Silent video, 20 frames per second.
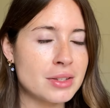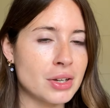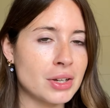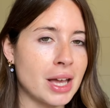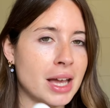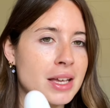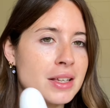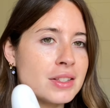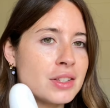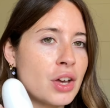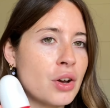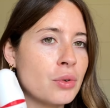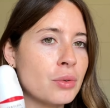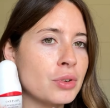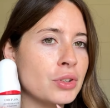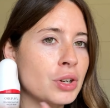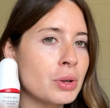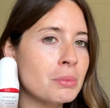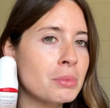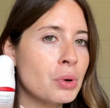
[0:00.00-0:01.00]
Okay, so
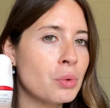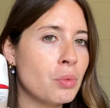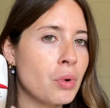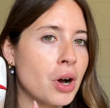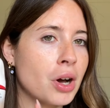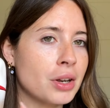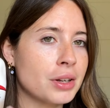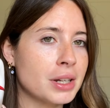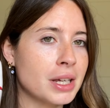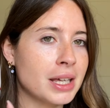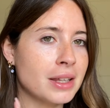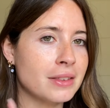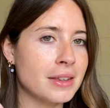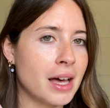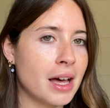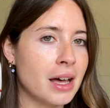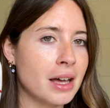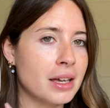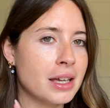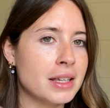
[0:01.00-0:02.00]
number 1 in
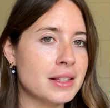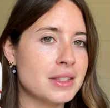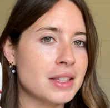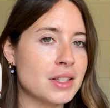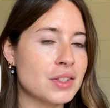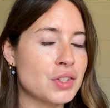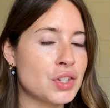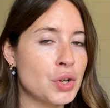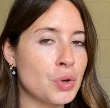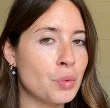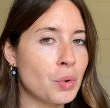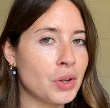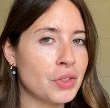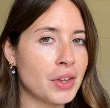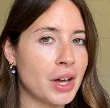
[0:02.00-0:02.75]
there is this new one